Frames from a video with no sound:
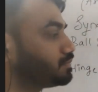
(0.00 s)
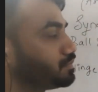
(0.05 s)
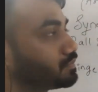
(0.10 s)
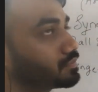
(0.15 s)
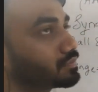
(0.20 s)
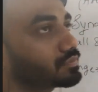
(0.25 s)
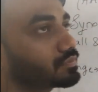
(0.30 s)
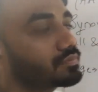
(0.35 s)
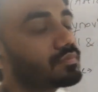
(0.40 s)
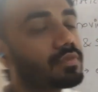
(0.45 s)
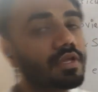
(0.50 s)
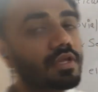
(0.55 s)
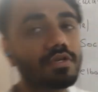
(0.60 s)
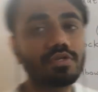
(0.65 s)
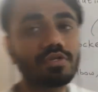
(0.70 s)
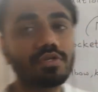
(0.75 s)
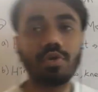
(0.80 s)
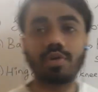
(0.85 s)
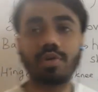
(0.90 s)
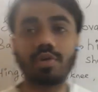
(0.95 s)

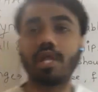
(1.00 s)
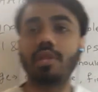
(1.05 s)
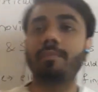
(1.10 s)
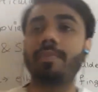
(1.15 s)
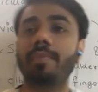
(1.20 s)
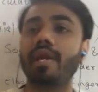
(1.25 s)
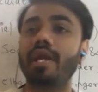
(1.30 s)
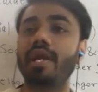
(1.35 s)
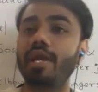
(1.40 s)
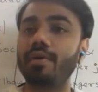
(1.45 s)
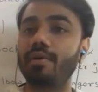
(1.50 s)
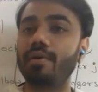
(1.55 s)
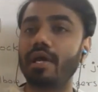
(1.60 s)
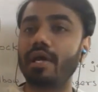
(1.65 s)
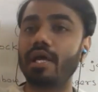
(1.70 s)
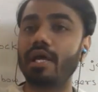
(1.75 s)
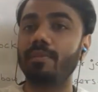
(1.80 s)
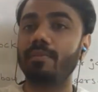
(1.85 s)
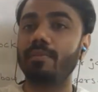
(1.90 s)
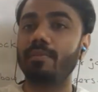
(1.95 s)
So you can bend your
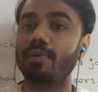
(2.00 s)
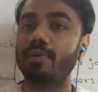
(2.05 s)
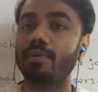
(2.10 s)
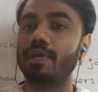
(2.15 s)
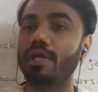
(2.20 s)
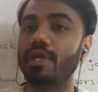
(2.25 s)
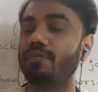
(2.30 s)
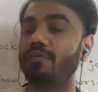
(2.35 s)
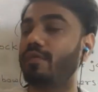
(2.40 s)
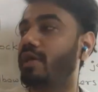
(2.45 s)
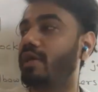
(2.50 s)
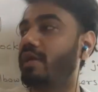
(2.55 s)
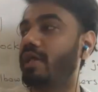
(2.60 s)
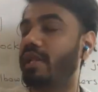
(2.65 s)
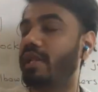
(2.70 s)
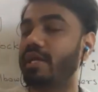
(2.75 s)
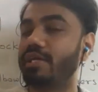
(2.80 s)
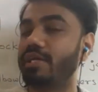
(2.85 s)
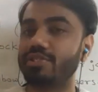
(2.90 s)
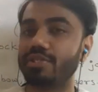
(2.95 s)
elbow in one
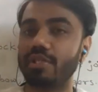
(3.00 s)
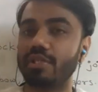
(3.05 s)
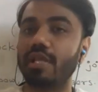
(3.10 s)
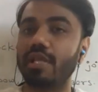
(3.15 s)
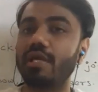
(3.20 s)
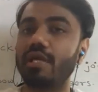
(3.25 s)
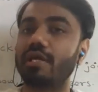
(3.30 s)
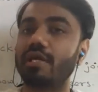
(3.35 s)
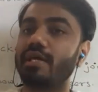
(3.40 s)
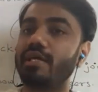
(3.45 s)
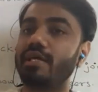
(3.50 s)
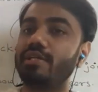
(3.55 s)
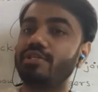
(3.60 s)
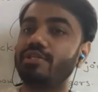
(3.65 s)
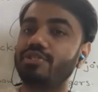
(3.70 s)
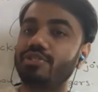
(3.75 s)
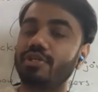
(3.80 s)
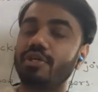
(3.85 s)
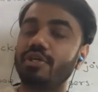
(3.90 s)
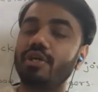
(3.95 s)
direction like a
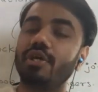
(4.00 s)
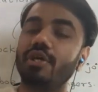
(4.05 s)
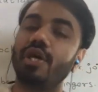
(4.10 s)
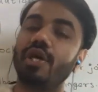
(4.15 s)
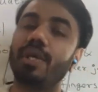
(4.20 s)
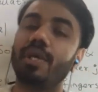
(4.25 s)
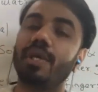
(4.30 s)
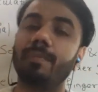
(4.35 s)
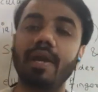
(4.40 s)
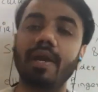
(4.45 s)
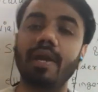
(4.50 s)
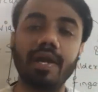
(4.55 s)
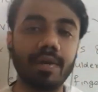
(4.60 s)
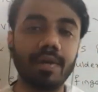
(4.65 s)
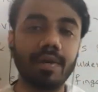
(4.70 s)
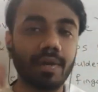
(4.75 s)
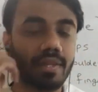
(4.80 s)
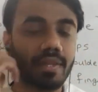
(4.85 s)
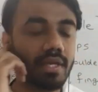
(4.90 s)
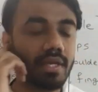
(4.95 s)
hinge. Bend
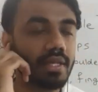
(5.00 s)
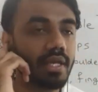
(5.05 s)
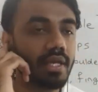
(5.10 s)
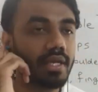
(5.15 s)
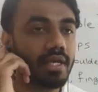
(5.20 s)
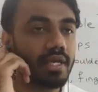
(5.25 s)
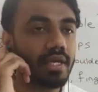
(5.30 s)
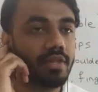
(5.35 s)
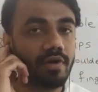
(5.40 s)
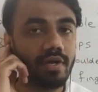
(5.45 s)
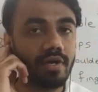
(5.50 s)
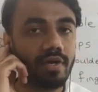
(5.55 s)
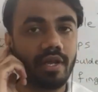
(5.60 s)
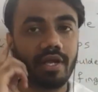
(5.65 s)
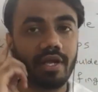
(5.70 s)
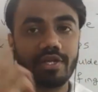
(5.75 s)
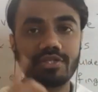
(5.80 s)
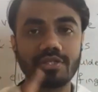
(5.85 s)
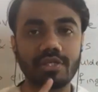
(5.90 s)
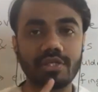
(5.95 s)
your knee like in one
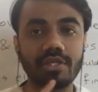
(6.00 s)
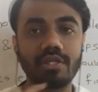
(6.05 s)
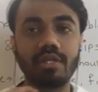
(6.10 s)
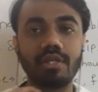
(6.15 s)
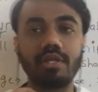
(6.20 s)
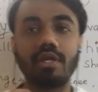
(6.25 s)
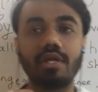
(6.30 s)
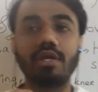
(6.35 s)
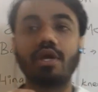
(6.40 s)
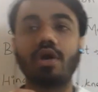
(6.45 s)
direction.